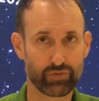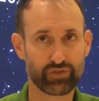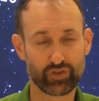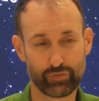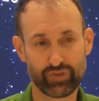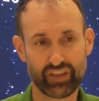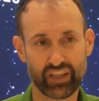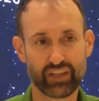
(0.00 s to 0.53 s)

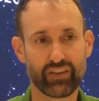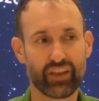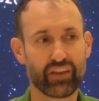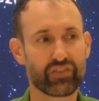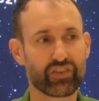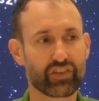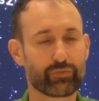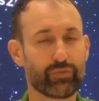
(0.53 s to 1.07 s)
resume at the end of
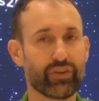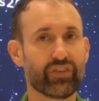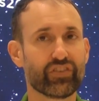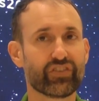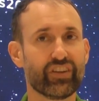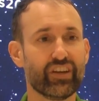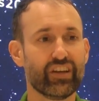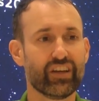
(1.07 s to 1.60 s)
that 6
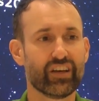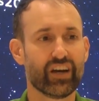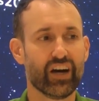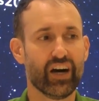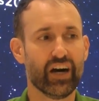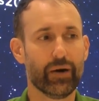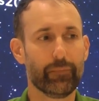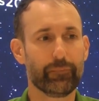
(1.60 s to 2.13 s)
months,
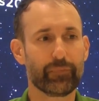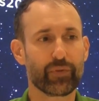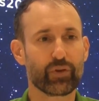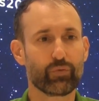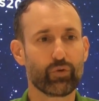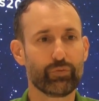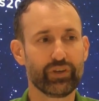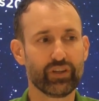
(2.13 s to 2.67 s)

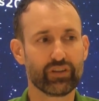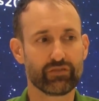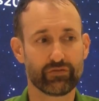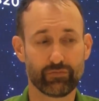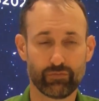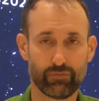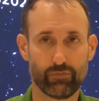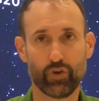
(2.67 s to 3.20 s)
will be
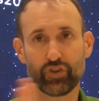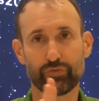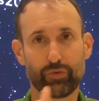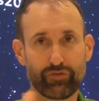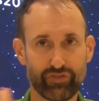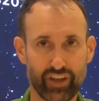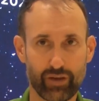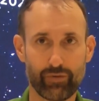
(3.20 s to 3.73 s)

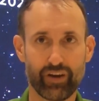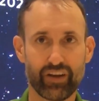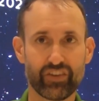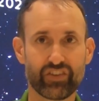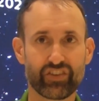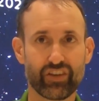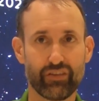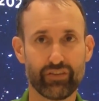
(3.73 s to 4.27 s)
multiple
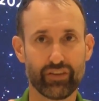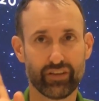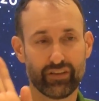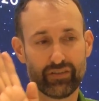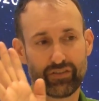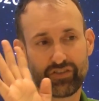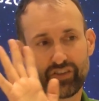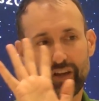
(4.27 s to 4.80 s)
flybys of
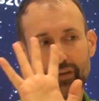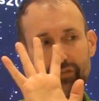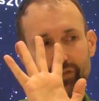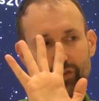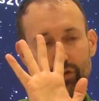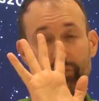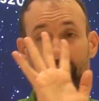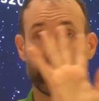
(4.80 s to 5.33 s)
the side of
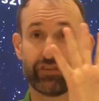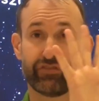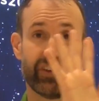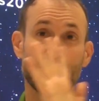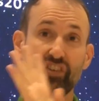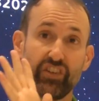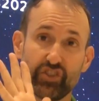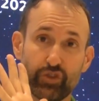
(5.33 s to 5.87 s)
Europa that's
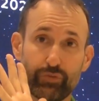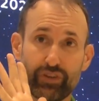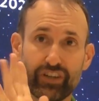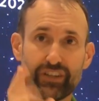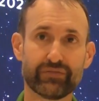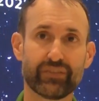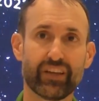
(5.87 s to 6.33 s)
facing Jupiter.